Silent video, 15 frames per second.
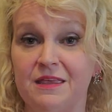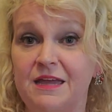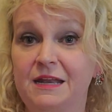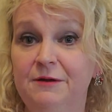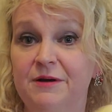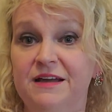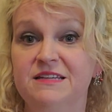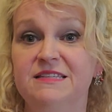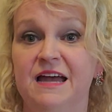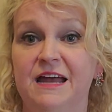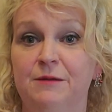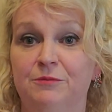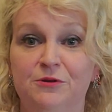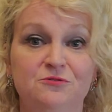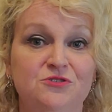anyways, I
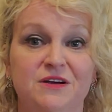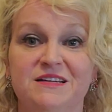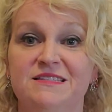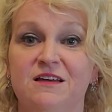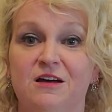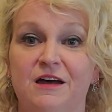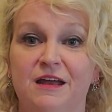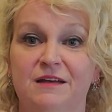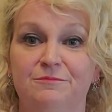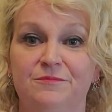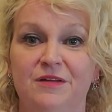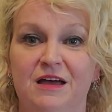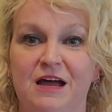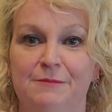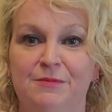had a blue dress on.
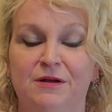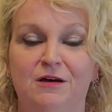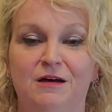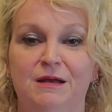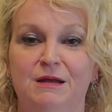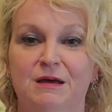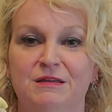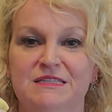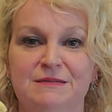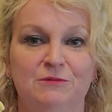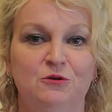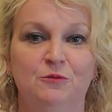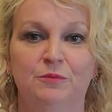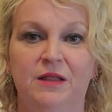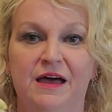I put on some
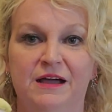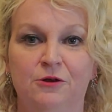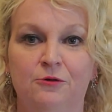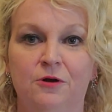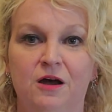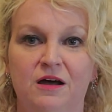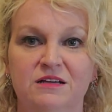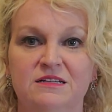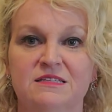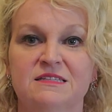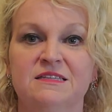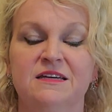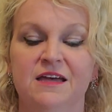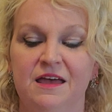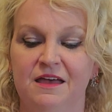little black
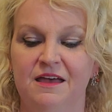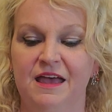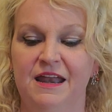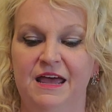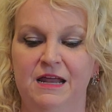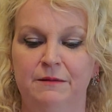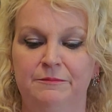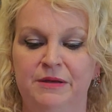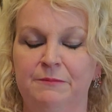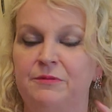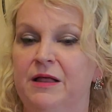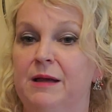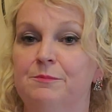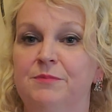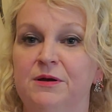Crocs and I had a big
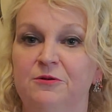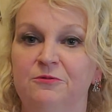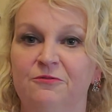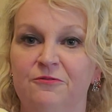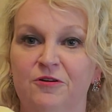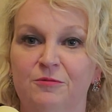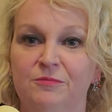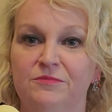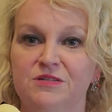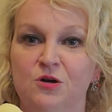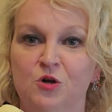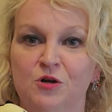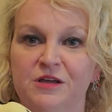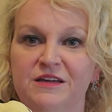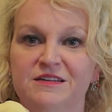black bow from
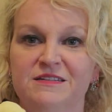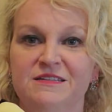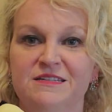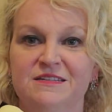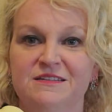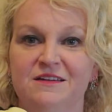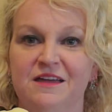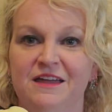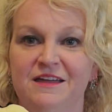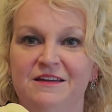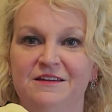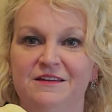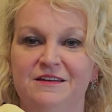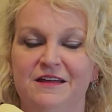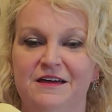Target
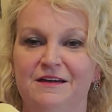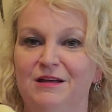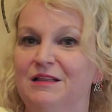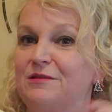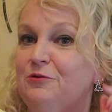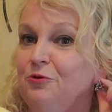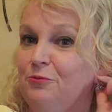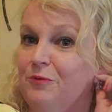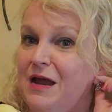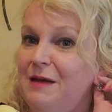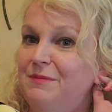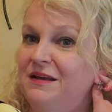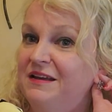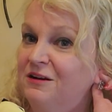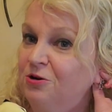and uh, little
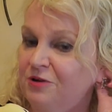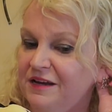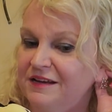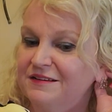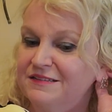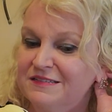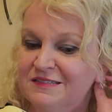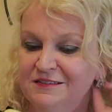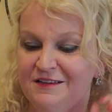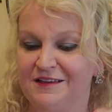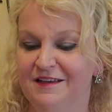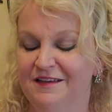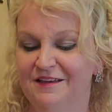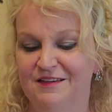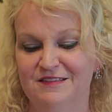rabbit earrings.
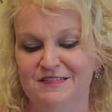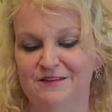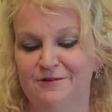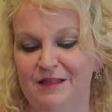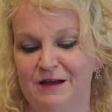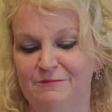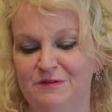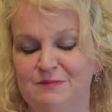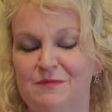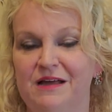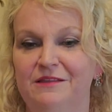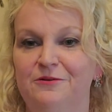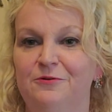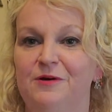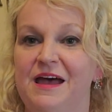So that was my
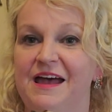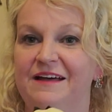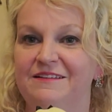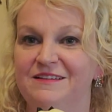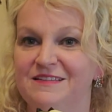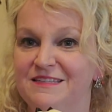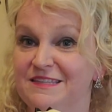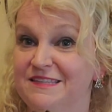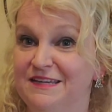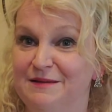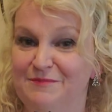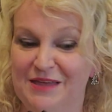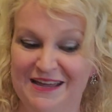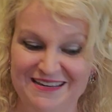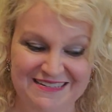little Alice
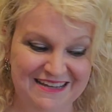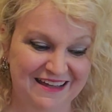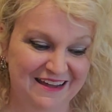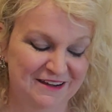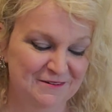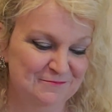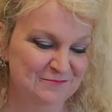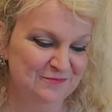thing that day.